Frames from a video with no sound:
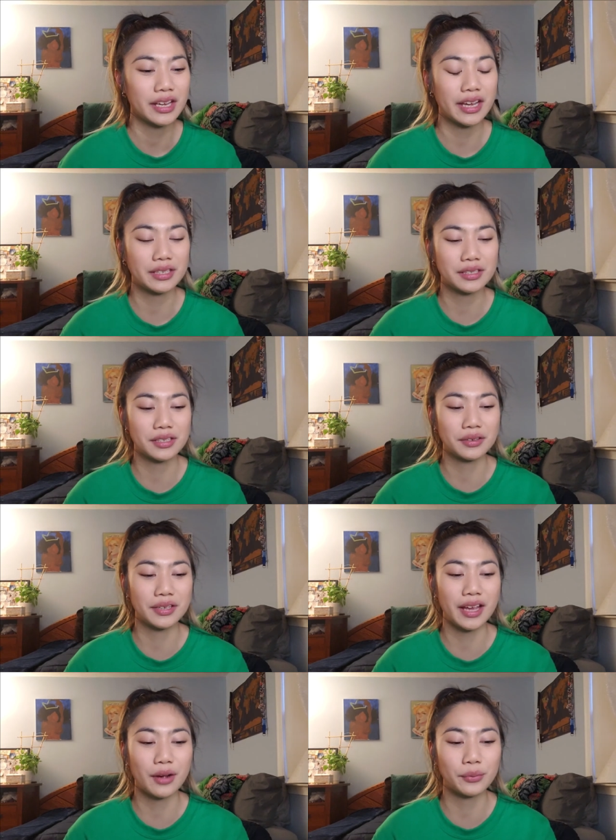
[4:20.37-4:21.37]
And so
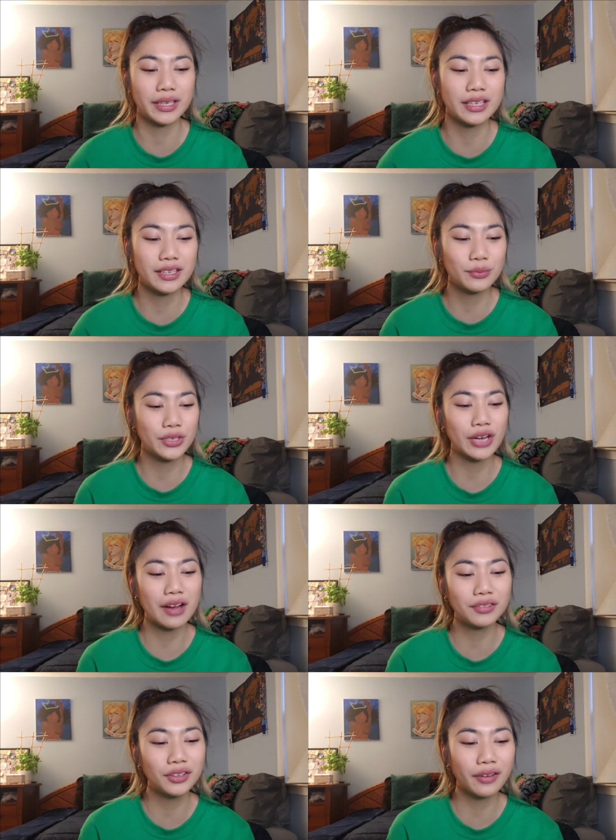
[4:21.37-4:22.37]
yeah, we we
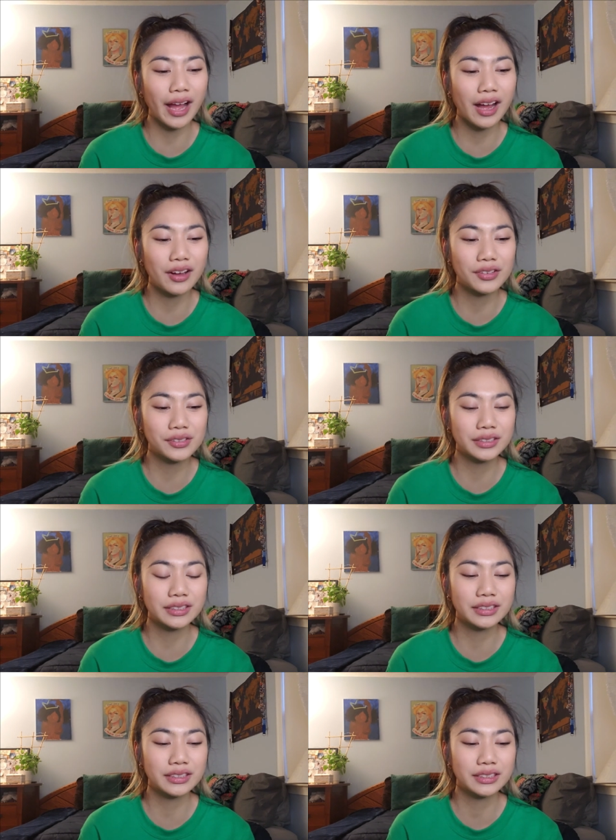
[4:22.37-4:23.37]
travel around
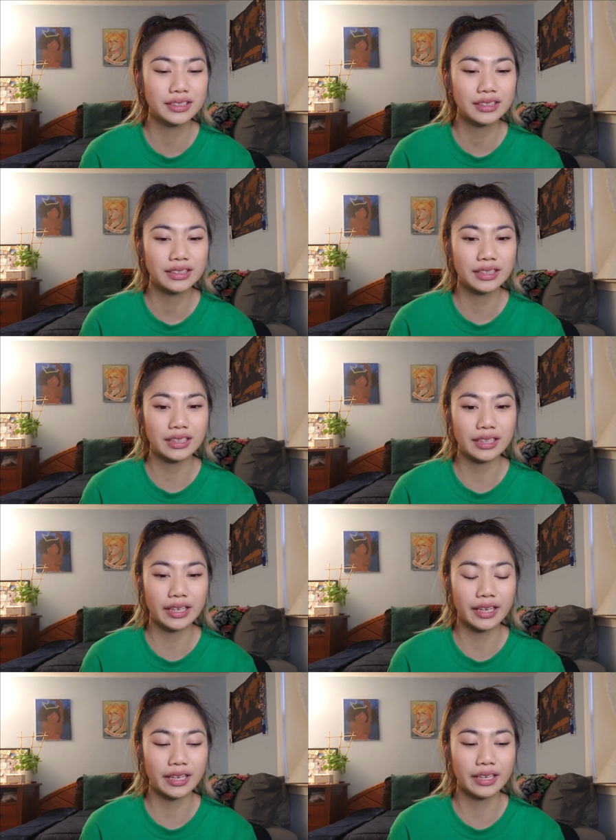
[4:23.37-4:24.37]

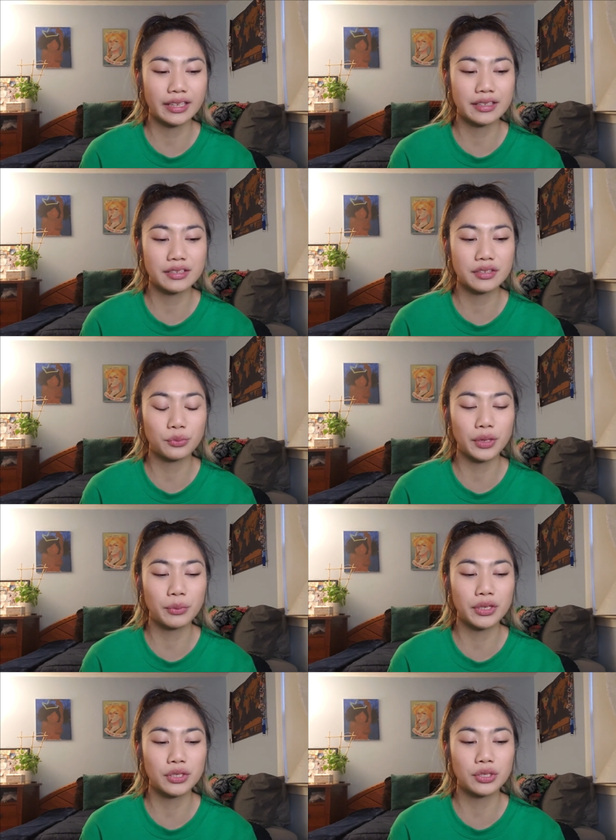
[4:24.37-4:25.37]
and we
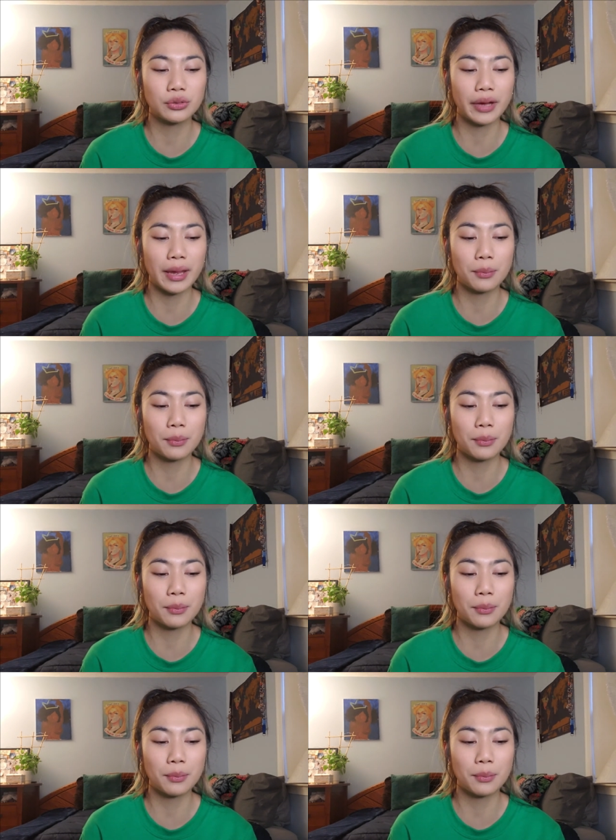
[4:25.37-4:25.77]
went to a